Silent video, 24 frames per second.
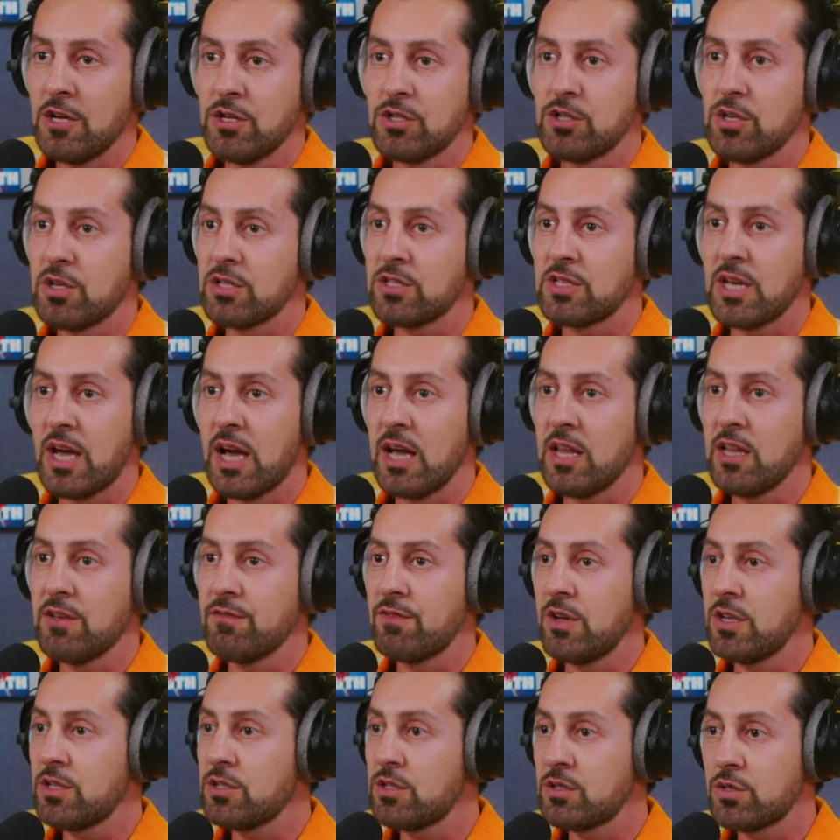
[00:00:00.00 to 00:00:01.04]
just
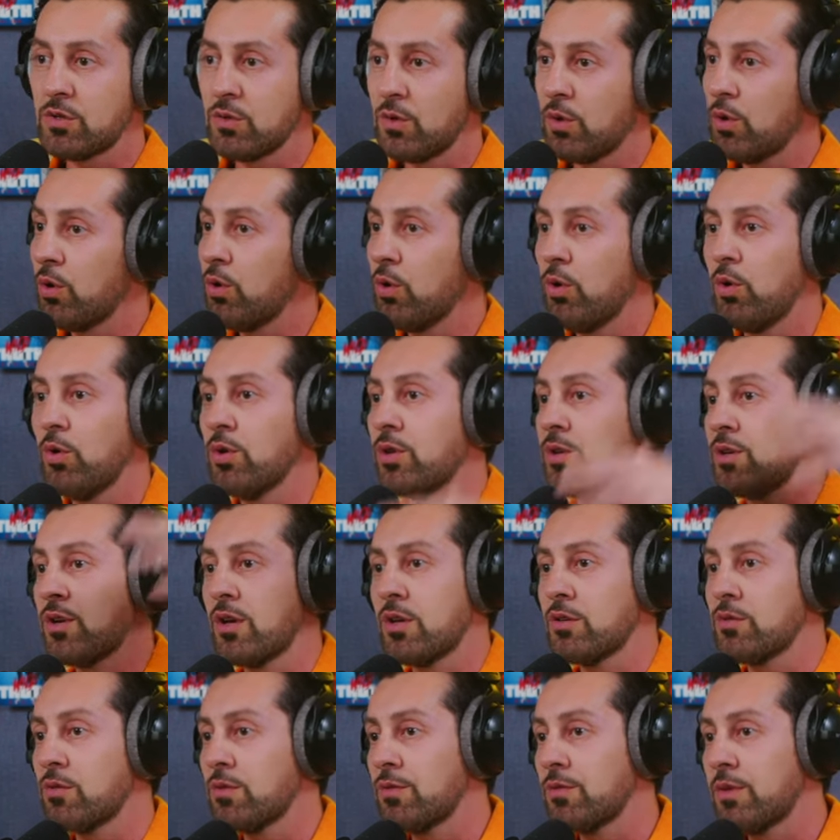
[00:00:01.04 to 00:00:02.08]
elevates to a whole
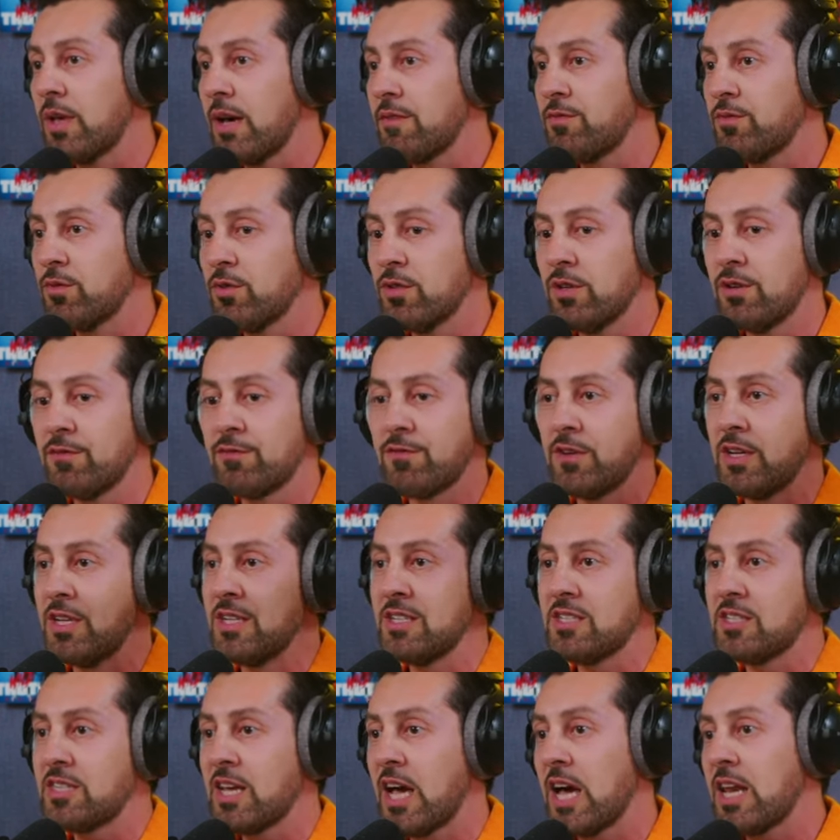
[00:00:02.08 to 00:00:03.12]
another level of
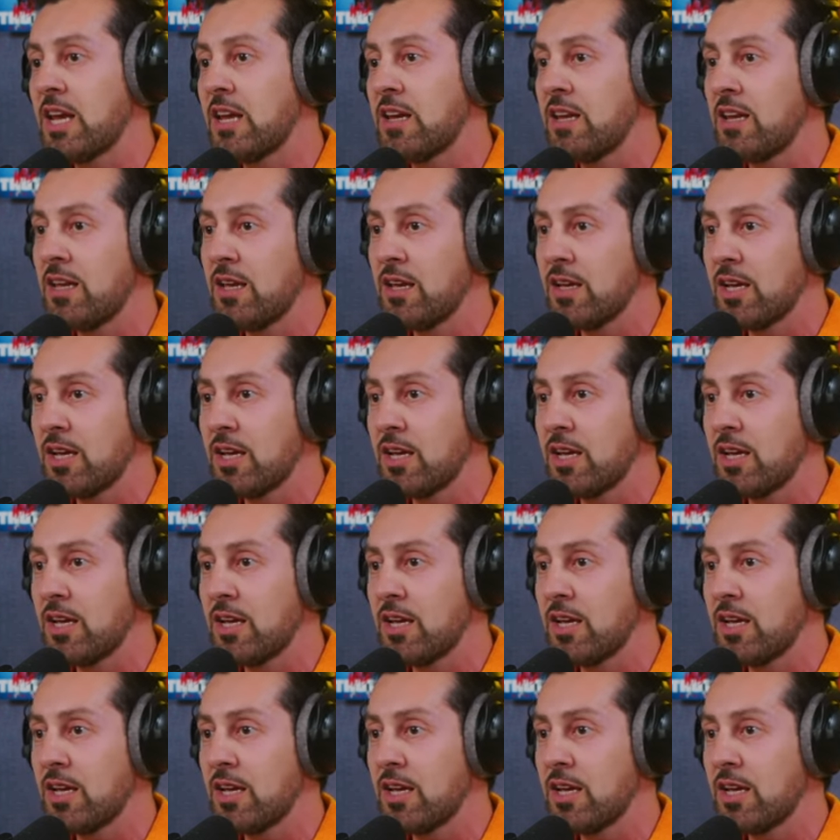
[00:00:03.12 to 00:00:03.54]
insanity.